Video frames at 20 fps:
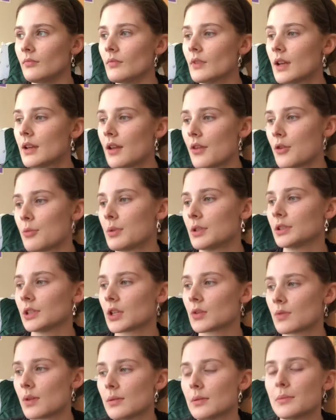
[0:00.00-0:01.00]
another building
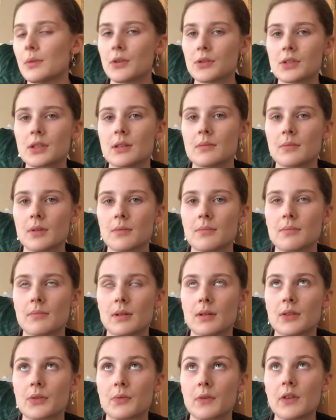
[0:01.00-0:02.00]
as well. But most of
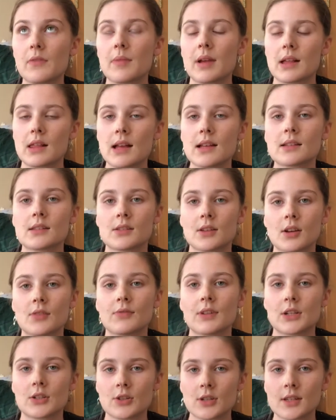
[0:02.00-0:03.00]
them, three of my classes are in
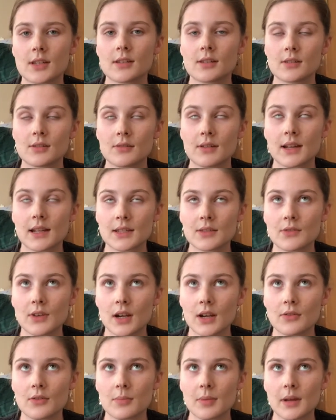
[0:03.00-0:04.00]
Richardson, so it gets
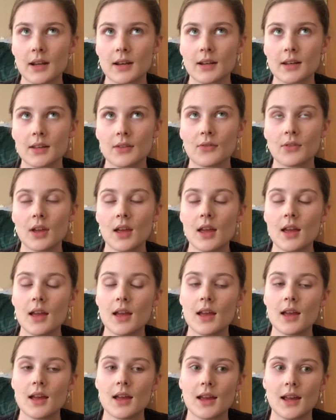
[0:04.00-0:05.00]
very repetitive,
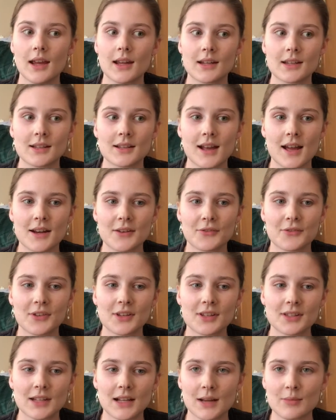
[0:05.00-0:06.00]
and it kind of
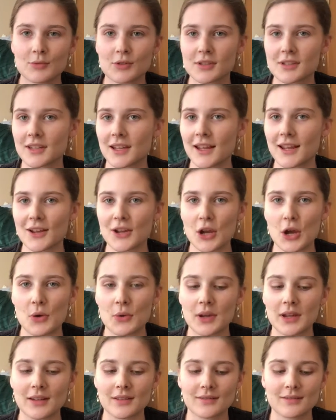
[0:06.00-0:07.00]
feels like I'm just like
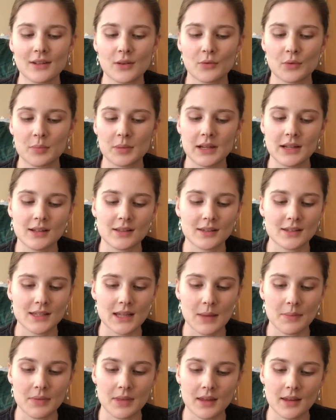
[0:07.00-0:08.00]
going and repeating the
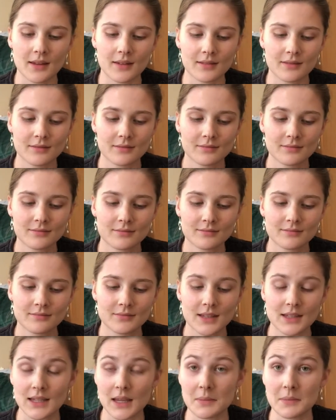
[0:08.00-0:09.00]
same thing,
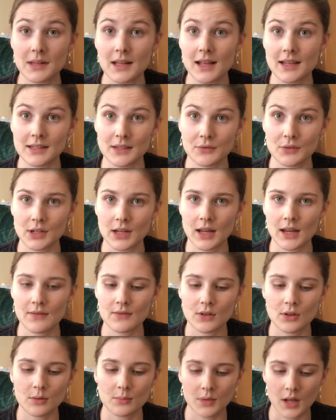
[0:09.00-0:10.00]
the same class every day,
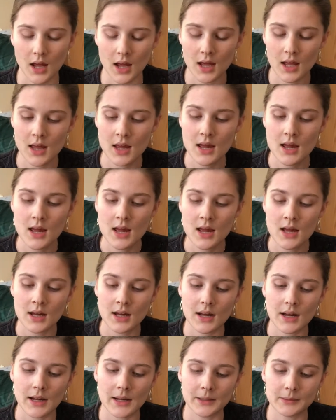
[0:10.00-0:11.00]
even though I'm not.
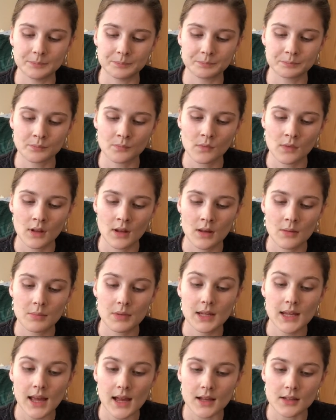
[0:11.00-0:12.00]
Um,
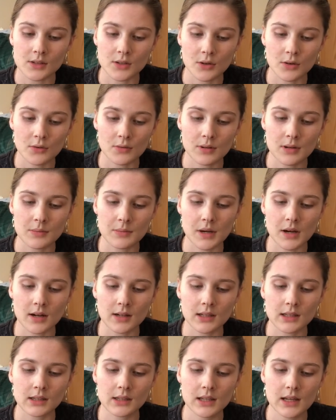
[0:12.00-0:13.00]
but yeah, so in
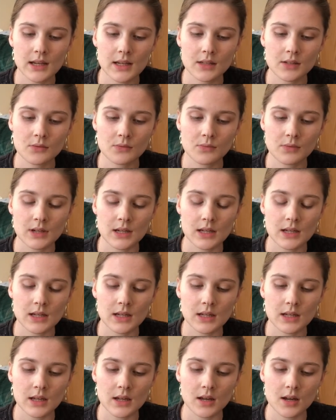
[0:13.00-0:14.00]
American Lit,
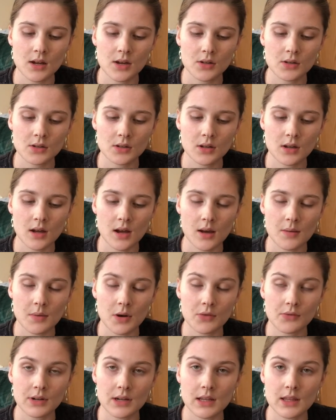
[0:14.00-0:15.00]
we um,
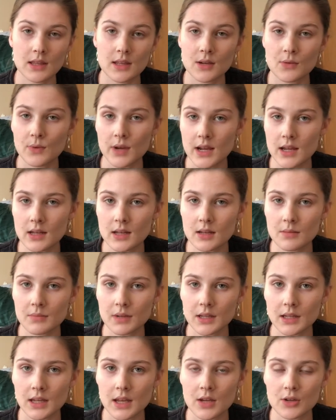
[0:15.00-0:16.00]
are reading The Awakening
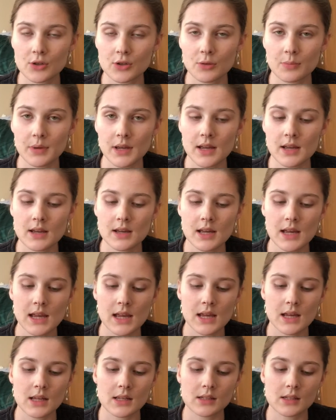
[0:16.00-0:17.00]
by Kate Chopin,
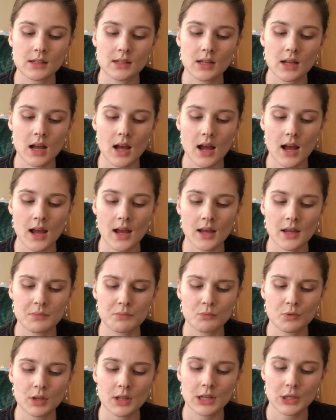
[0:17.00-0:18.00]
and
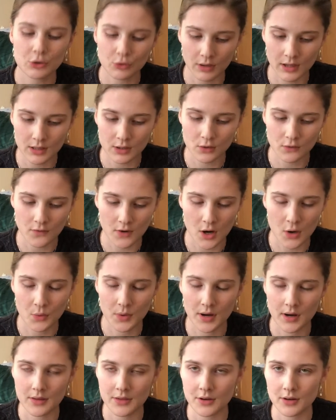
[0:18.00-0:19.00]
I'm really enjoying it so far.
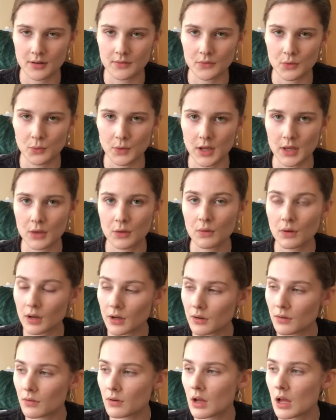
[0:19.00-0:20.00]
We're a third of the way
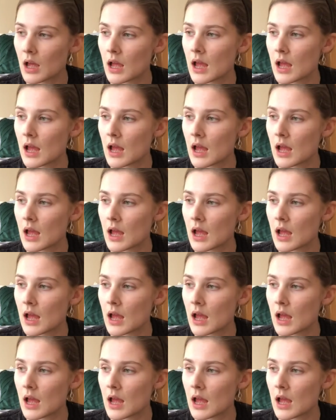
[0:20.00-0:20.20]
through.